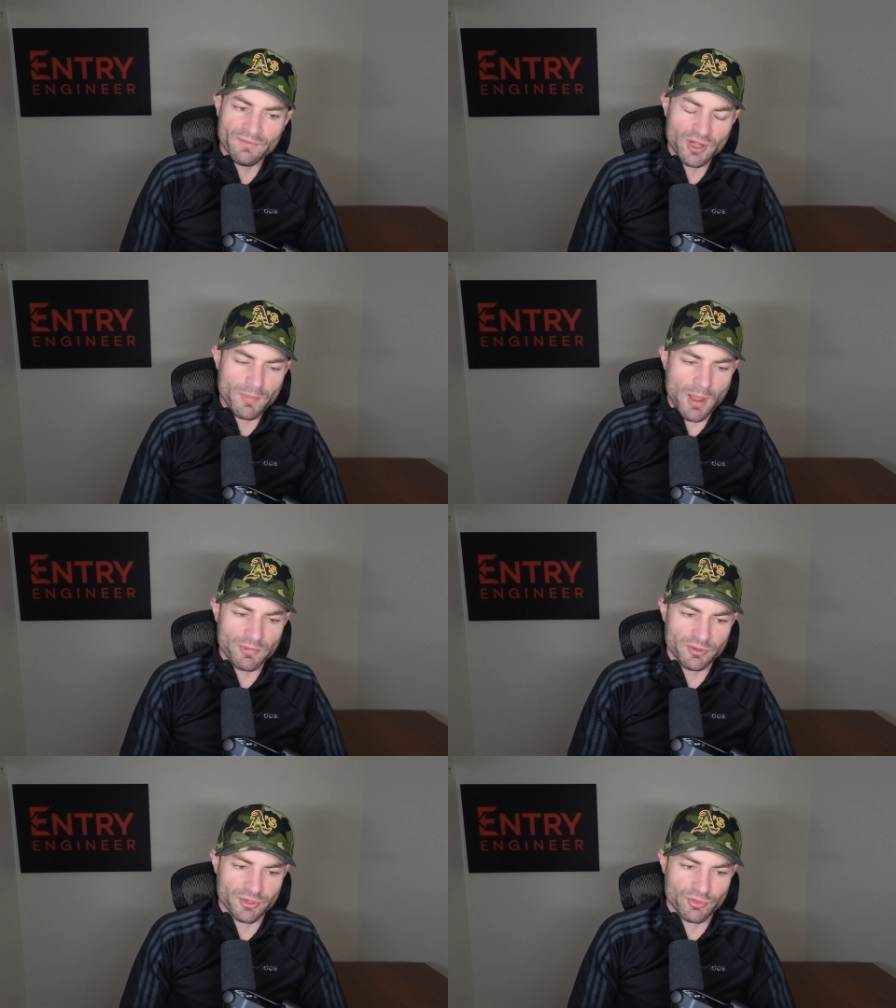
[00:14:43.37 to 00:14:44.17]
very
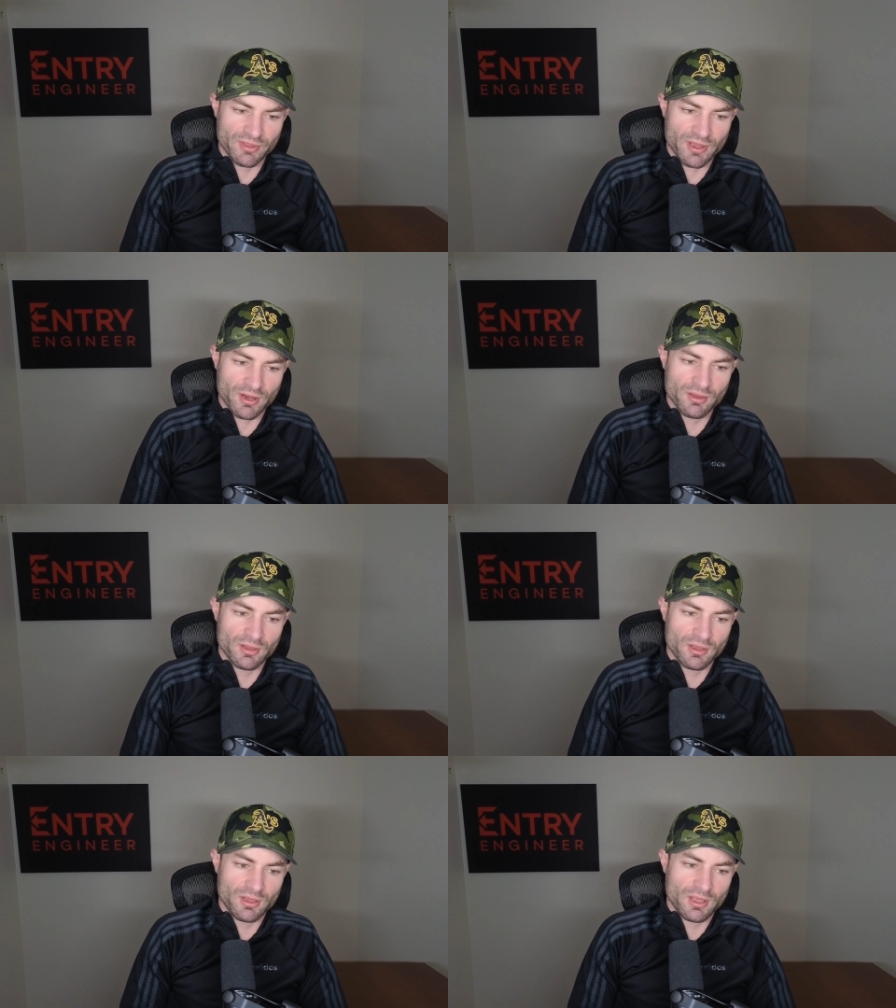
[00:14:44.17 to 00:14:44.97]
popular degree there.
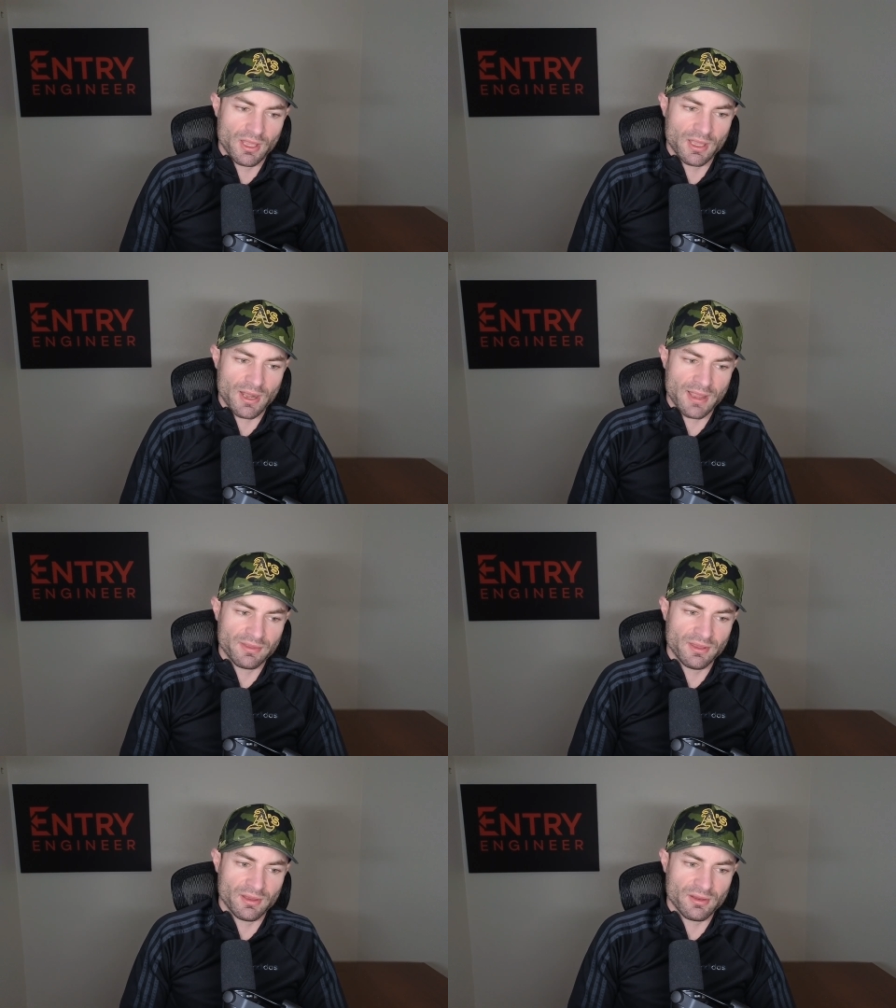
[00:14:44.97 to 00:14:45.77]
And I
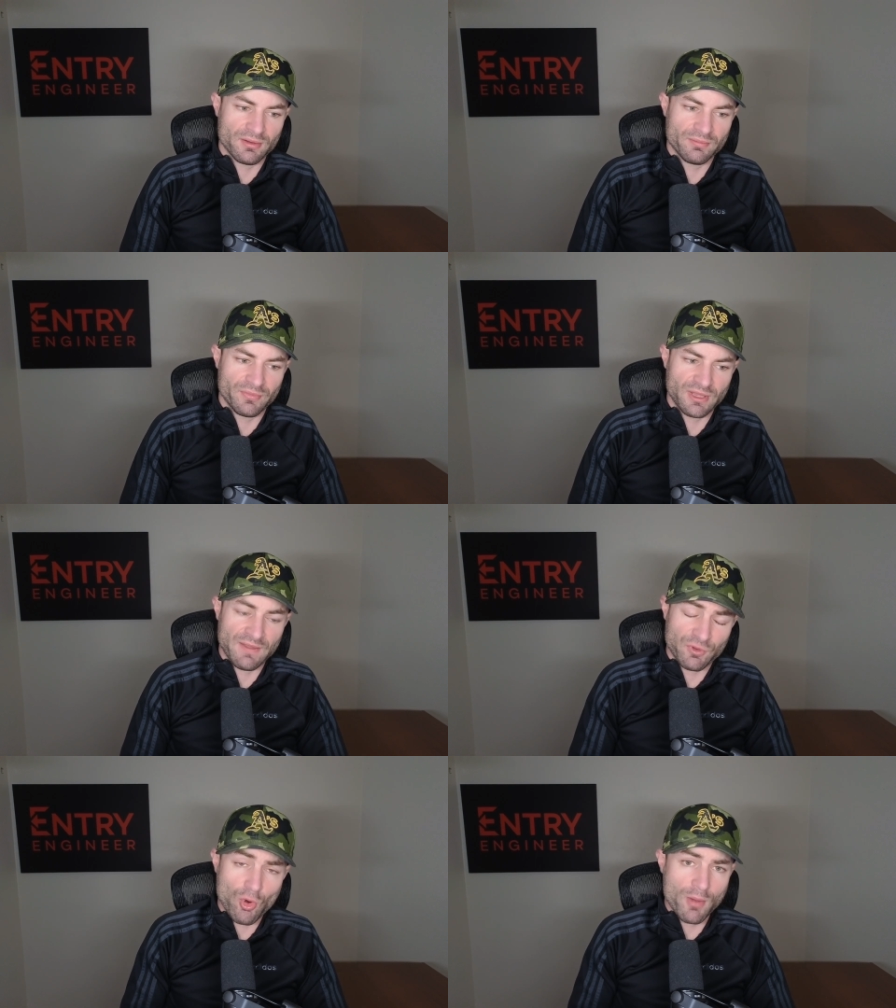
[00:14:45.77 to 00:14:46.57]
think
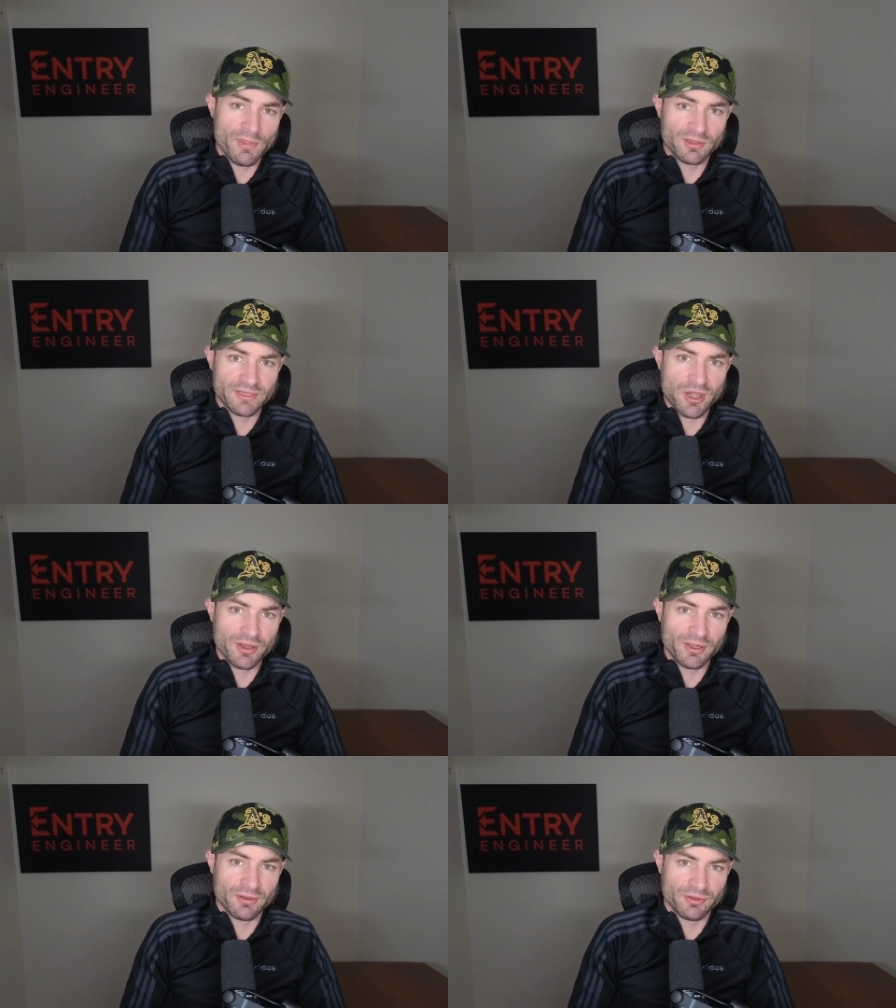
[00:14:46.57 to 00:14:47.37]
if you are
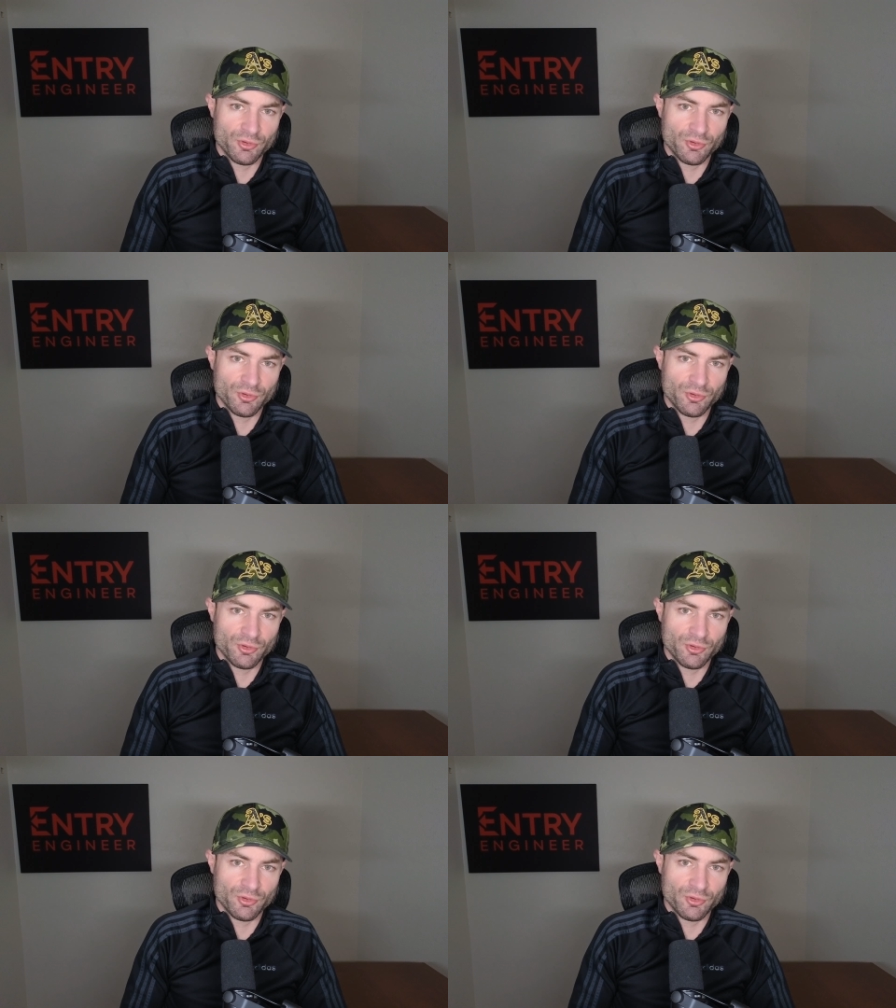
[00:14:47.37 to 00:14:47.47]
military,